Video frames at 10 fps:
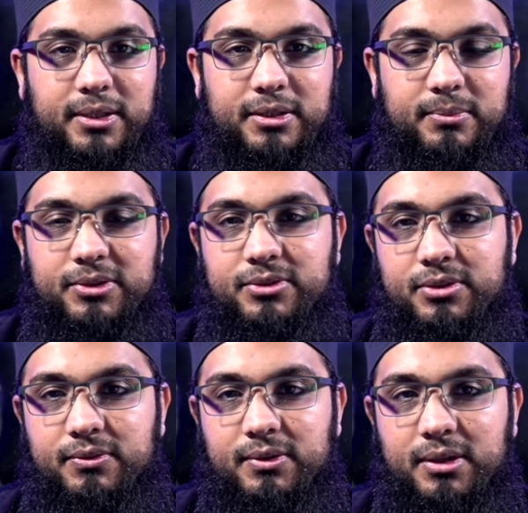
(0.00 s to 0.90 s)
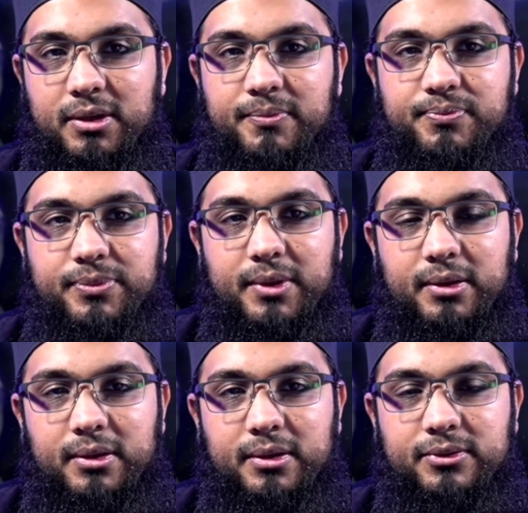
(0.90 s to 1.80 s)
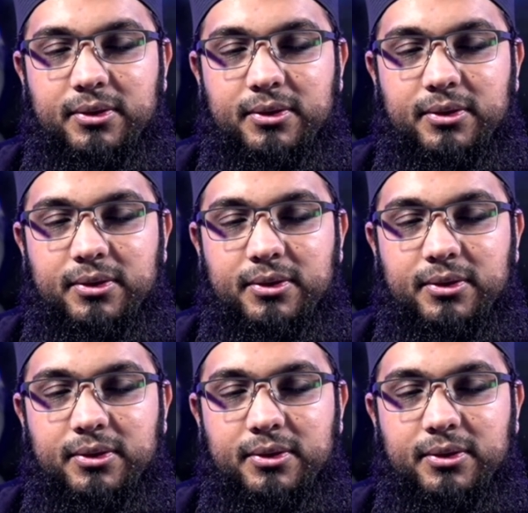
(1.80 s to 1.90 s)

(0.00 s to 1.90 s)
And then the Messenger of Allah, uh,